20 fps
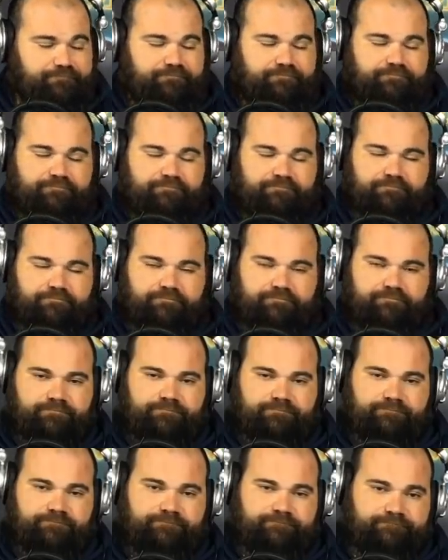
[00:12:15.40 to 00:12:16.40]

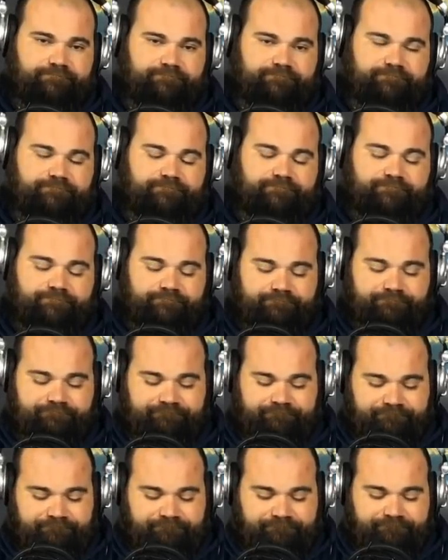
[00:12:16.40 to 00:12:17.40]

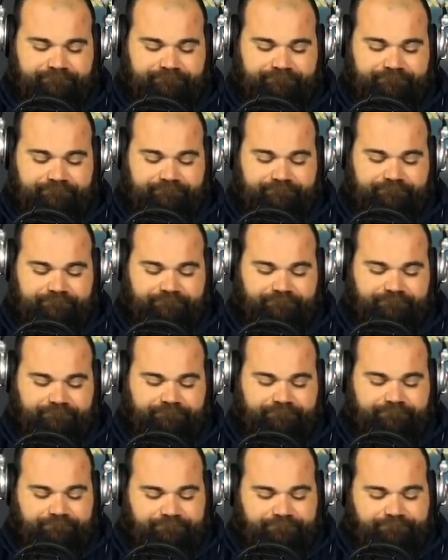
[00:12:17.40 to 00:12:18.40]

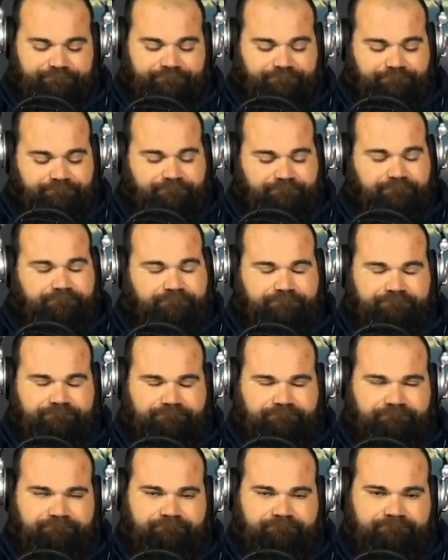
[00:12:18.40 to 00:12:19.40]

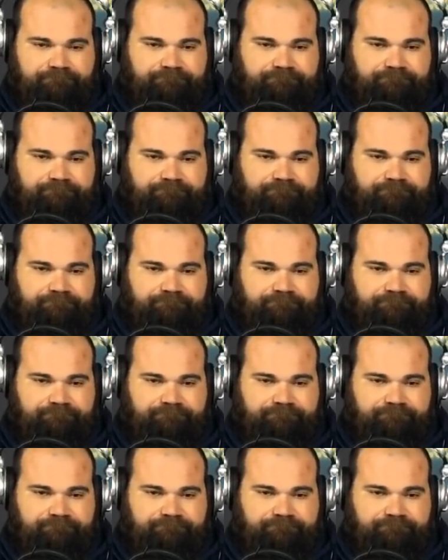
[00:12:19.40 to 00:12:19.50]
(not speaking)